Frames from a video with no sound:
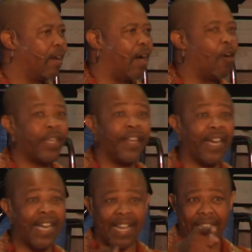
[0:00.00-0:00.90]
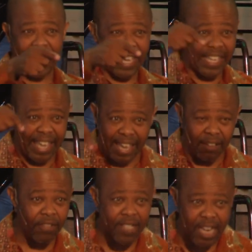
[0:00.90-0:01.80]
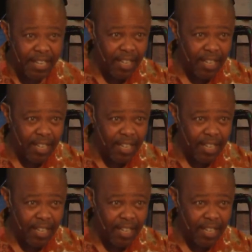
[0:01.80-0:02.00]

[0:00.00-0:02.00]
How can I carry every Sunday